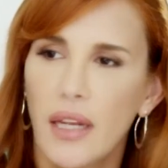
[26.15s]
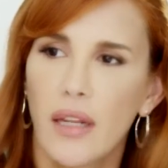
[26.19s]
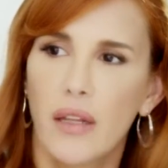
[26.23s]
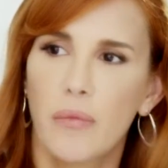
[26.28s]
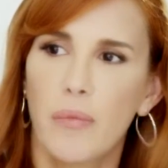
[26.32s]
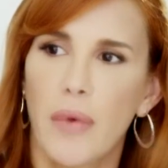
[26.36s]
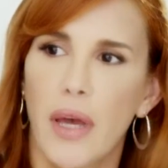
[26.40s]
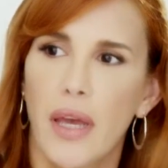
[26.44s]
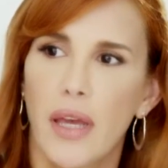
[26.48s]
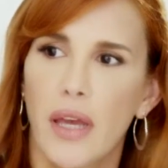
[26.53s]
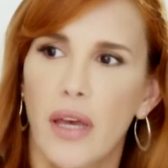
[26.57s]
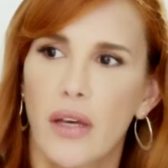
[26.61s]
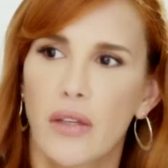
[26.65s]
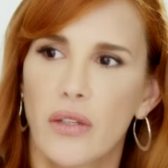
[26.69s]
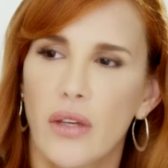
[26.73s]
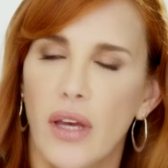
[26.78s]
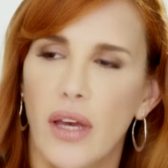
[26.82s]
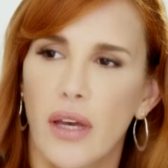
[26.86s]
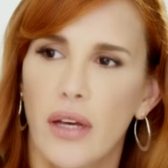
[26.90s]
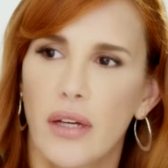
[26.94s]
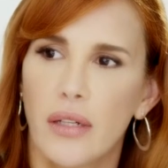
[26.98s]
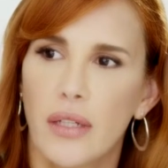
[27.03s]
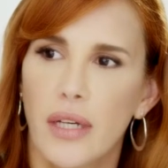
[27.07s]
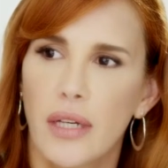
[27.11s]
and my
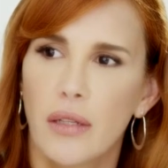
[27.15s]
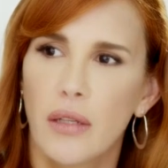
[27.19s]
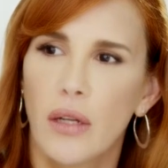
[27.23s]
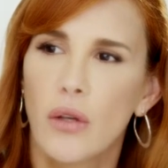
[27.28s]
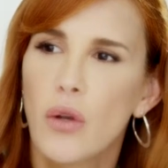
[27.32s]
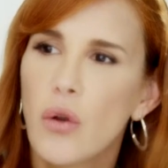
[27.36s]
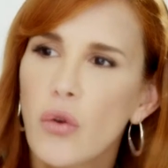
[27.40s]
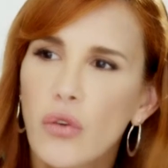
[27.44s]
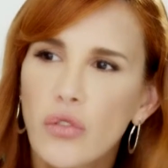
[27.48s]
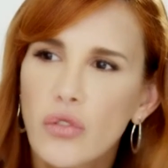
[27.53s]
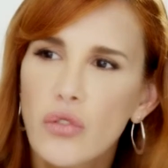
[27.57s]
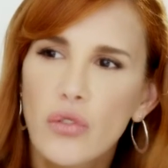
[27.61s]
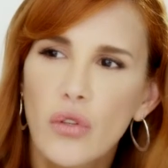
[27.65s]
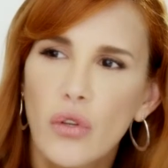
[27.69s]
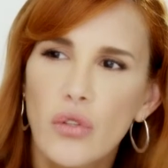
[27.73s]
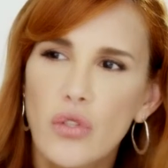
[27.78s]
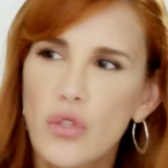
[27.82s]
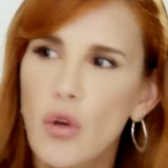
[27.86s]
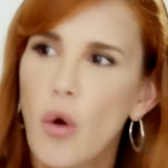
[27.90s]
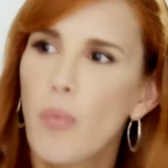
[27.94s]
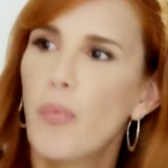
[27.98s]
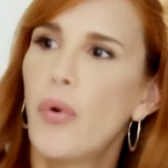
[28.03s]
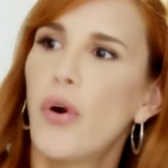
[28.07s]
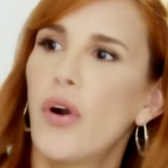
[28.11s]
uh, looks not
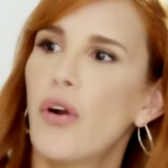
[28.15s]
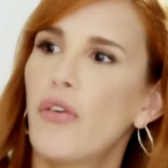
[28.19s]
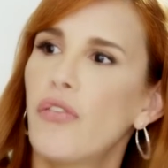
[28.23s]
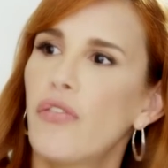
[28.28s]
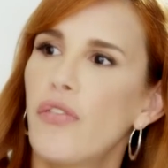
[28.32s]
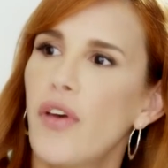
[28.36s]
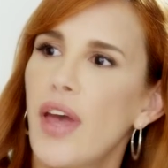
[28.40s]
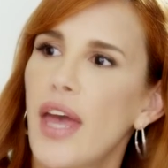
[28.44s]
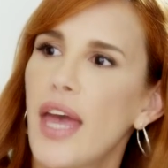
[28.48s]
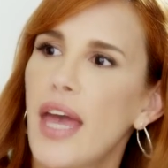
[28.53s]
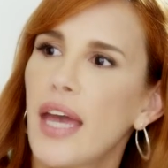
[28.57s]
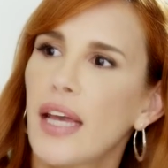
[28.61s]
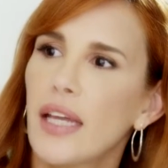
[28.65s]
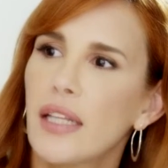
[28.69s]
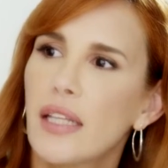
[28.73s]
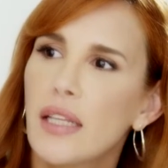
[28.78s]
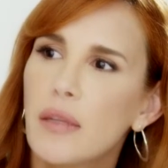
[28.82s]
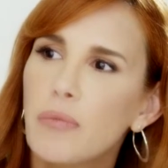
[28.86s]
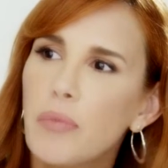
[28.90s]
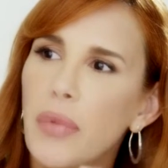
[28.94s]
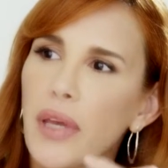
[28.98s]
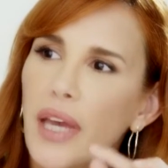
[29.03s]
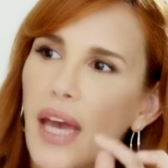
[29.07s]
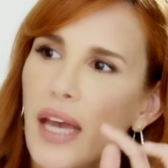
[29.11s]
so perfect,
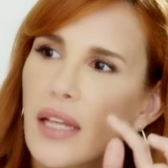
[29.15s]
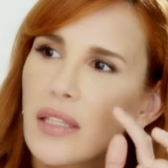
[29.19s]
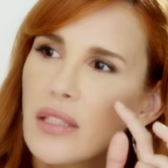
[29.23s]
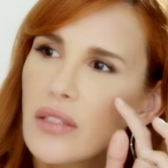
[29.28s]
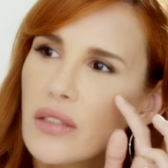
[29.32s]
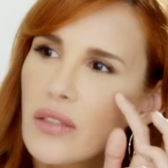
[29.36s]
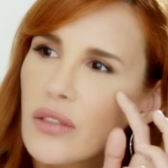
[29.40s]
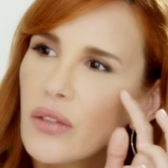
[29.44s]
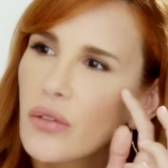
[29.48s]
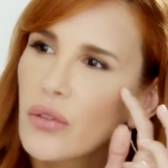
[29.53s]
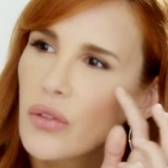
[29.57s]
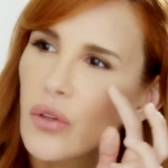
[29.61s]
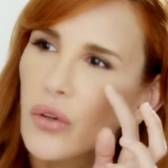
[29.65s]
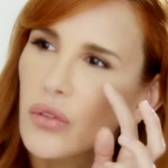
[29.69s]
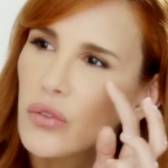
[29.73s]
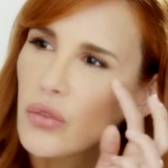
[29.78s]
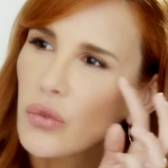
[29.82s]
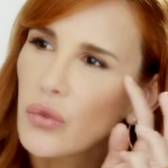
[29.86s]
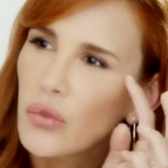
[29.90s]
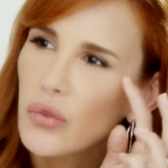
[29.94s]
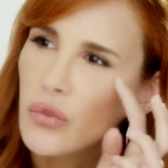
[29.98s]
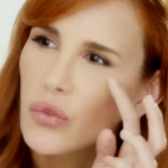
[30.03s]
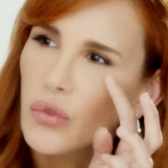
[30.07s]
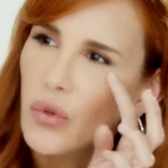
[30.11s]
and began to, you know
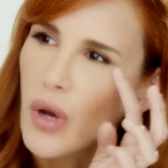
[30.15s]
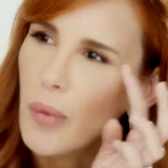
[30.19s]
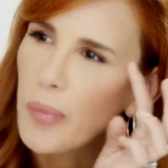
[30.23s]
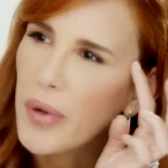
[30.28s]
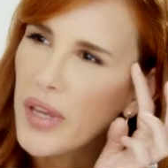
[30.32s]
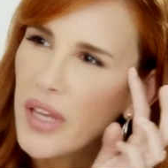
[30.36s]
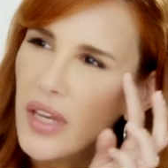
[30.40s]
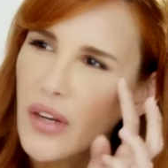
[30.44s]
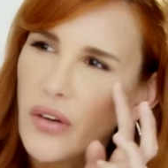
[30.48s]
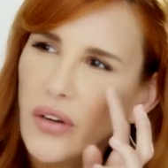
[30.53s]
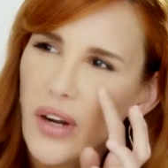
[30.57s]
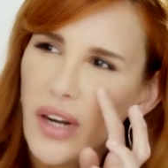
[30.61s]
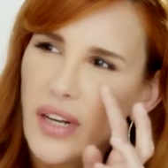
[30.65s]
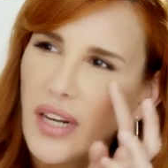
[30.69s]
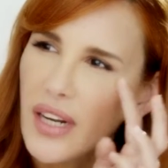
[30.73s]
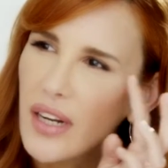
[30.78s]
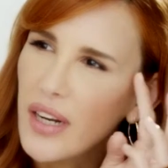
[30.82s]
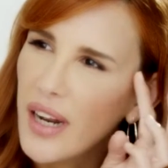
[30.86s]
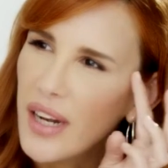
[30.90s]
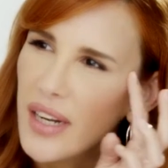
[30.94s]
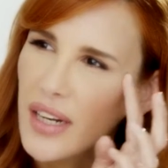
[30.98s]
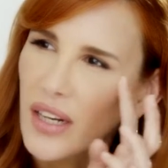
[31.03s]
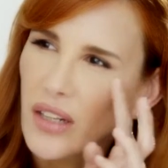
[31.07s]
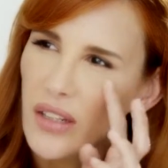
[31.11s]
to, to appear a, li
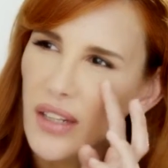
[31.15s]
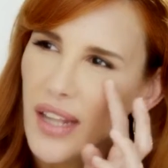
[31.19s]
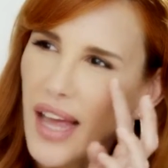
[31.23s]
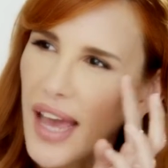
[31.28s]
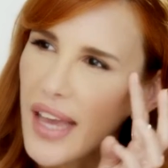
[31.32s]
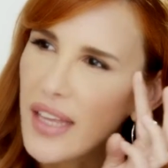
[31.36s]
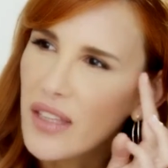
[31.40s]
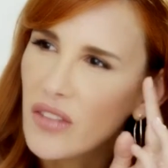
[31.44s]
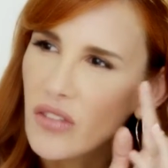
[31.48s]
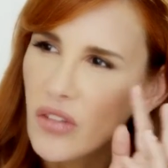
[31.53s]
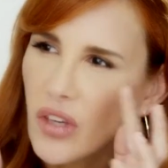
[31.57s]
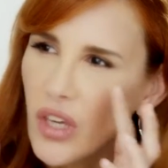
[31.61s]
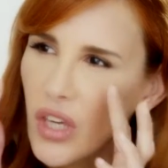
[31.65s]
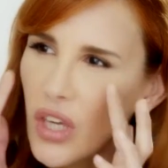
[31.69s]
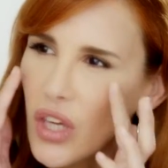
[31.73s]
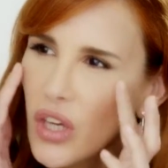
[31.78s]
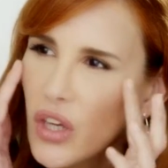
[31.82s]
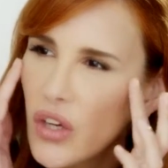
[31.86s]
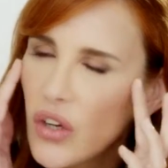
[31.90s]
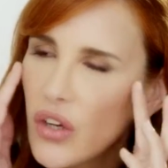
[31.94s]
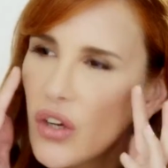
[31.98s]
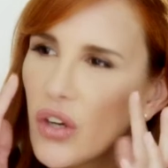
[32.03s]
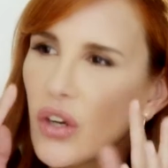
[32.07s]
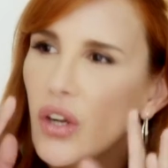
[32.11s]
a little lines
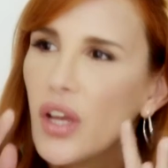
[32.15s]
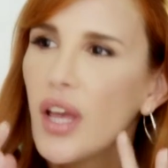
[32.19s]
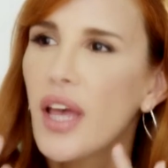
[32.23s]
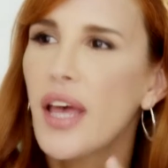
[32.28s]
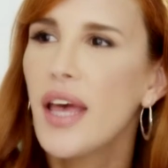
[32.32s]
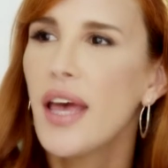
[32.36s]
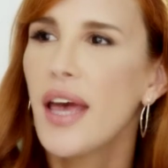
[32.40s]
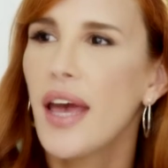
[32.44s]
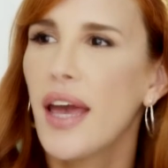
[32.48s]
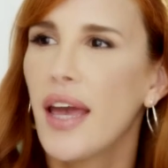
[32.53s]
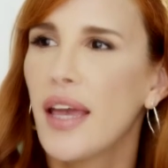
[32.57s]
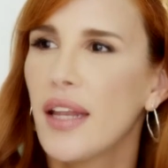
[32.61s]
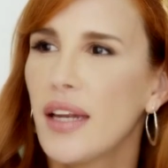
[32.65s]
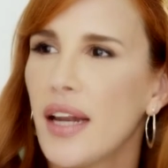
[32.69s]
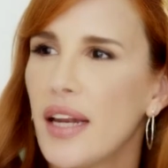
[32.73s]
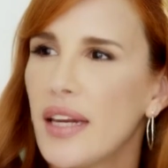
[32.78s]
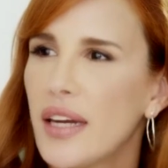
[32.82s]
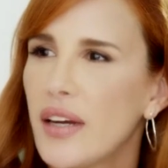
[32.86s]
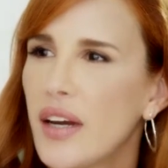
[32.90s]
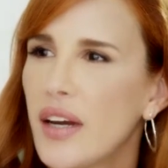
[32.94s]
here and Did a